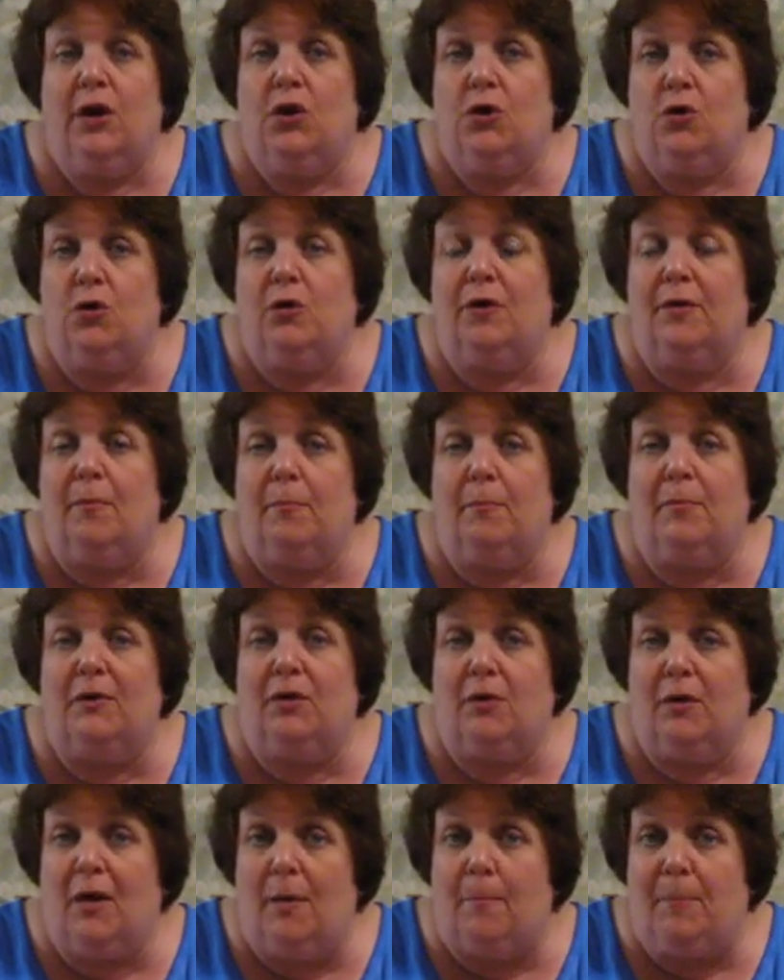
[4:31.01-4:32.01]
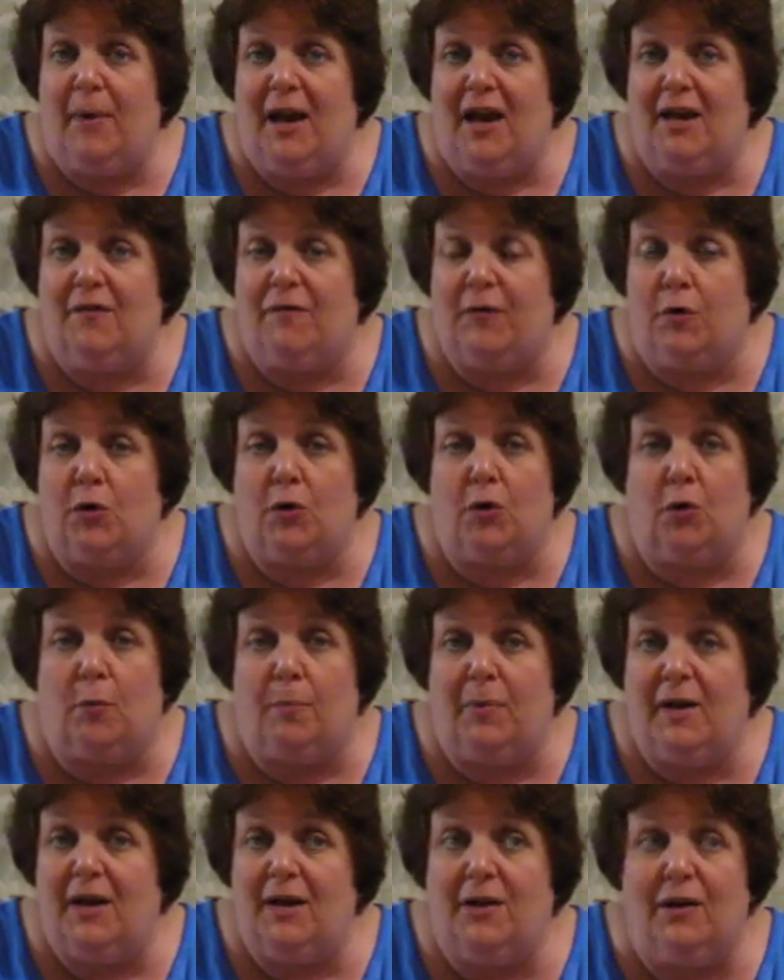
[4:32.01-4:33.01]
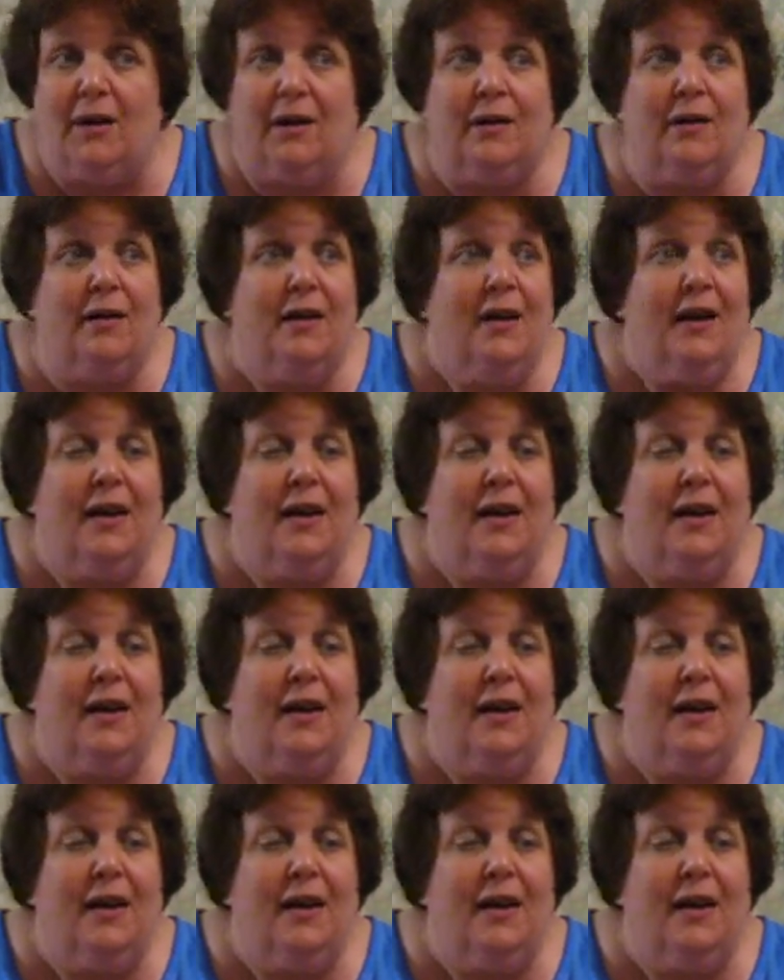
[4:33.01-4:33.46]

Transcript: You can get paid for your opinion.